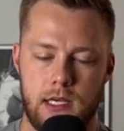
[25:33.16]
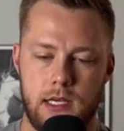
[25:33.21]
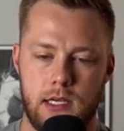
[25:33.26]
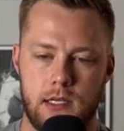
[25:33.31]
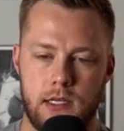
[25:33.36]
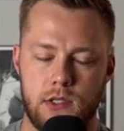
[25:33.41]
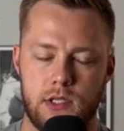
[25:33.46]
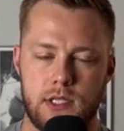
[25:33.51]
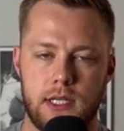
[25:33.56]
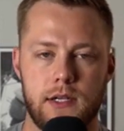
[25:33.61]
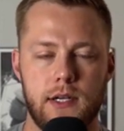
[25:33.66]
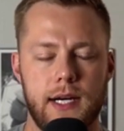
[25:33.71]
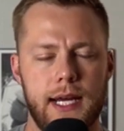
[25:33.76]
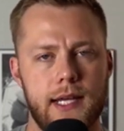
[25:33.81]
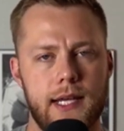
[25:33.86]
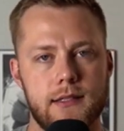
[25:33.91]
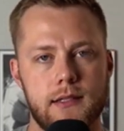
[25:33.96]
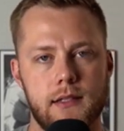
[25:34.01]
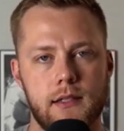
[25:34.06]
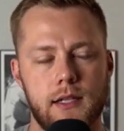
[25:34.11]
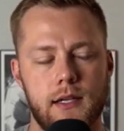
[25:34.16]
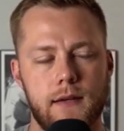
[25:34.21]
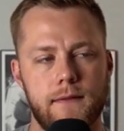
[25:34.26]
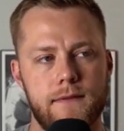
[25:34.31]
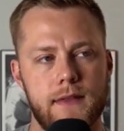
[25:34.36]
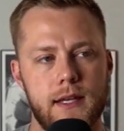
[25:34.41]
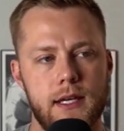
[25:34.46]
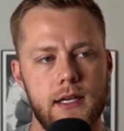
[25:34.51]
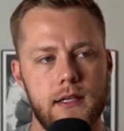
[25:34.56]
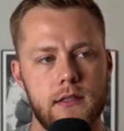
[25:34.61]
She got her hands in a lot of
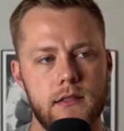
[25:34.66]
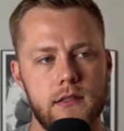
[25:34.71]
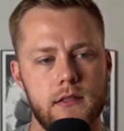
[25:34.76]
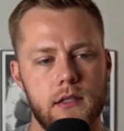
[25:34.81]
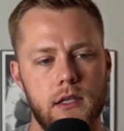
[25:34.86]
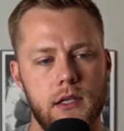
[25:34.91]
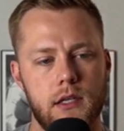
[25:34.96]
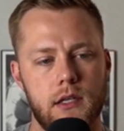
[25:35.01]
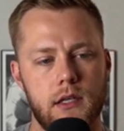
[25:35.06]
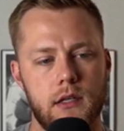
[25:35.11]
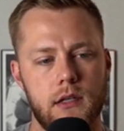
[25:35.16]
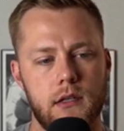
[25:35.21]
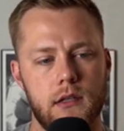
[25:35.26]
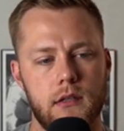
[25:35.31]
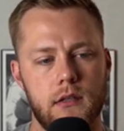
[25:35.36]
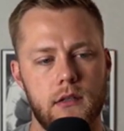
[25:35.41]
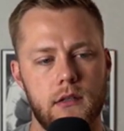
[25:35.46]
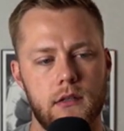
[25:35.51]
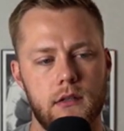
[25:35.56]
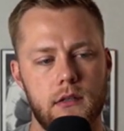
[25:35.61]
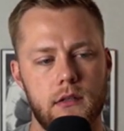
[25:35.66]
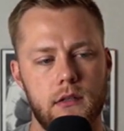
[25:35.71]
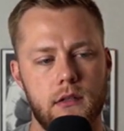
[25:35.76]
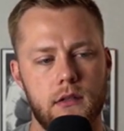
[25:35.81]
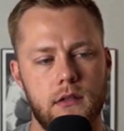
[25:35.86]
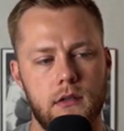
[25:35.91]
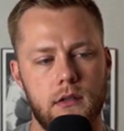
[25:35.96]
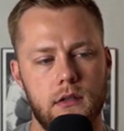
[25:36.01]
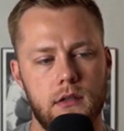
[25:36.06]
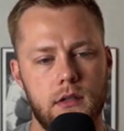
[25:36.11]
things.
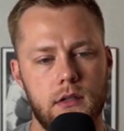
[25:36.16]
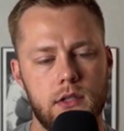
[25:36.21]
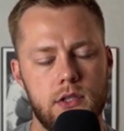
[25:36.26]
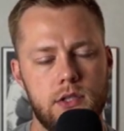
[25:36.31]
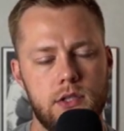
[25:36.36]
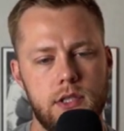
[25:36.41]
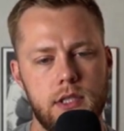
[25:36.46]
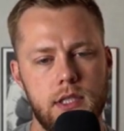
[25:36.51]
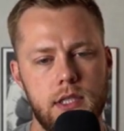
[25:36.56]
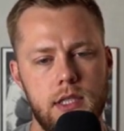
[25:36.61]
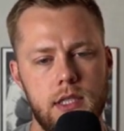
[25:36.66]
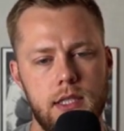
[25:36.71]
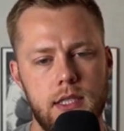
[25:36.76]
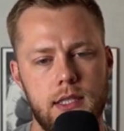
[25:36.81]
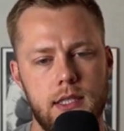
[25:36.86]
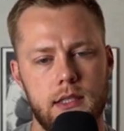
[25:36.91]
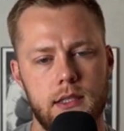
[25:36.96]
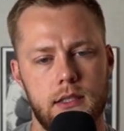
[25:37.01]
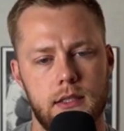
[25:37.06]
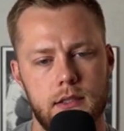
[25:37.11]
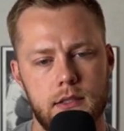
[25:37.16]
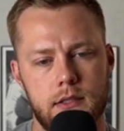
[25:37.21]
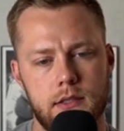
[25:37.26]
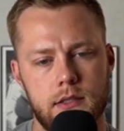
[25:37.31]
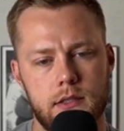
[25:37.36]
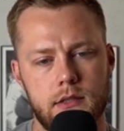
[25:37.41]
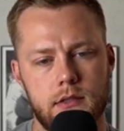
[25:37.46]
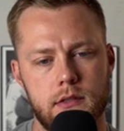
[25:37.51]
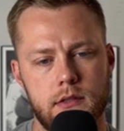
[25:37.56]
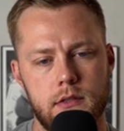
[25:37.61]
She
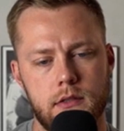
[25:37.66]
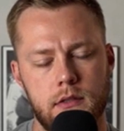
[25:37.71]
is